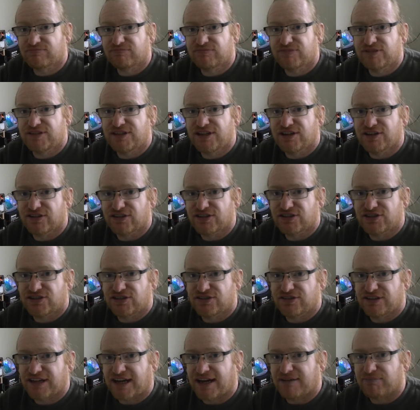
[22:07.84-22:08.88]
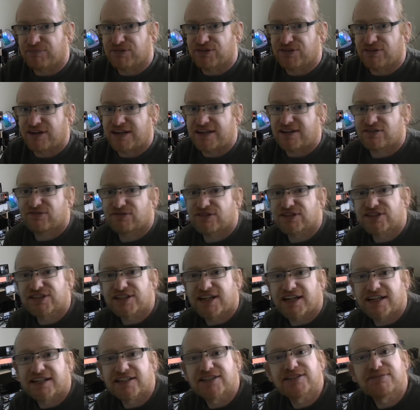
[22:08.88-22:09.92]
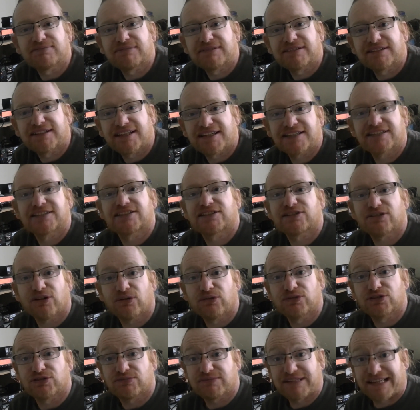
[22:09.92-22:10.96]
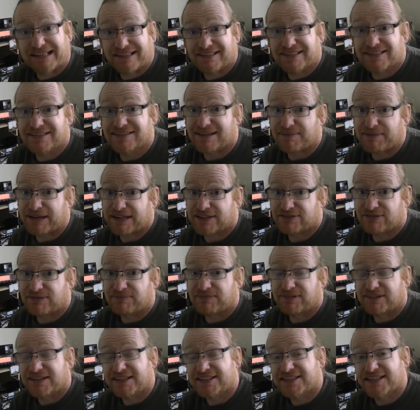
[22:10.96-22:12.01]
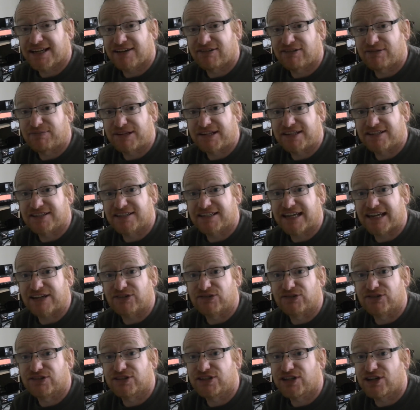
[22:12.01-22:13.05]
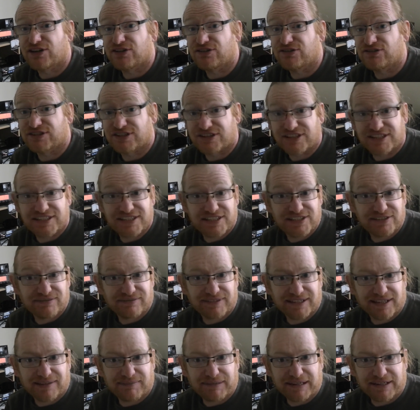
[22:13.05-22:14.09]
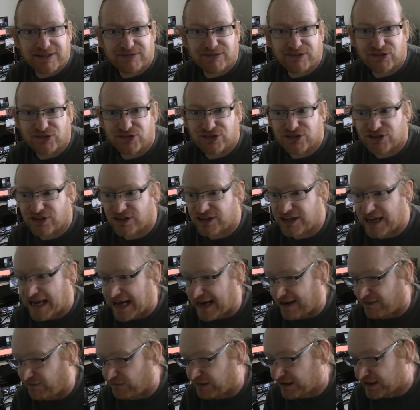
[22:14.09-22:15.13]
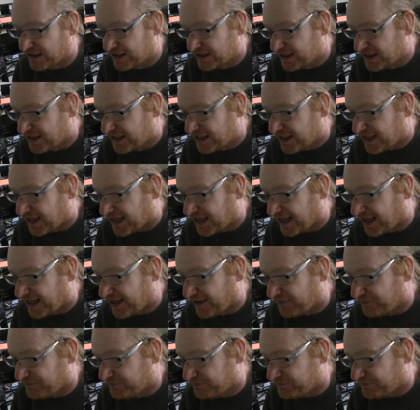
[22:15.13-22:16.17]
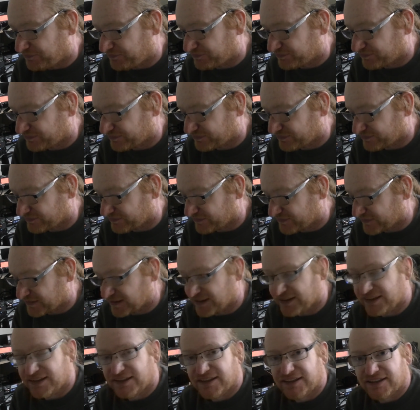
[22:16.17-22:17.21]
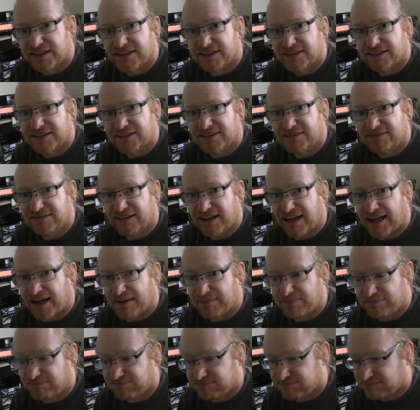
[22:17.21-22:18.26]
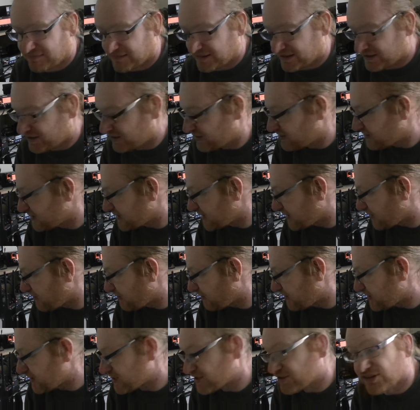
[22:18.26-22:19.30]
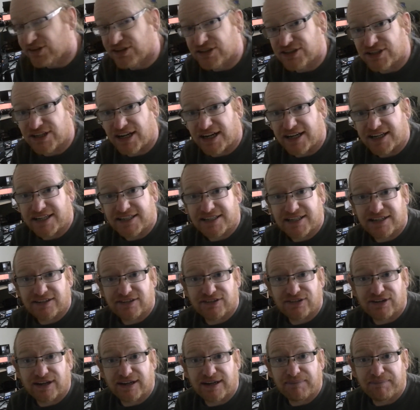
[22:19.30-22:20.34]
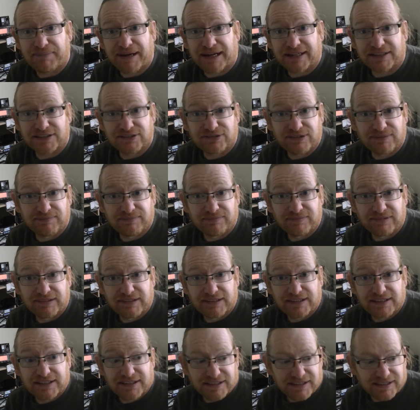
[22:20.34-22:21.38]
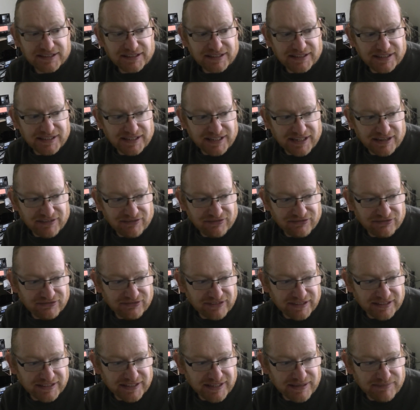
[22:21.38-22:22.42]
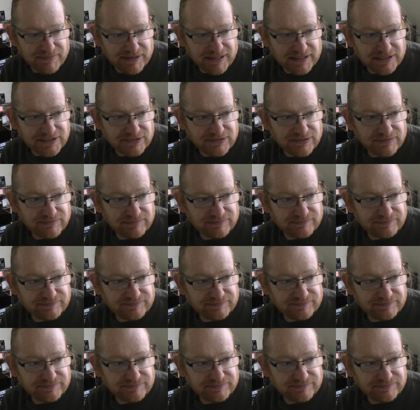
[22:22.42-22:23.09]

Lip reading: you could just do that, put the radio to one side, and someone thinks, oh, somebody else is going to get back to him. This is how repeaters get underused. This is something I might as well touch on now. Because as soon as I know what his call sign is, I'll try and get back to him. If I can get back to him.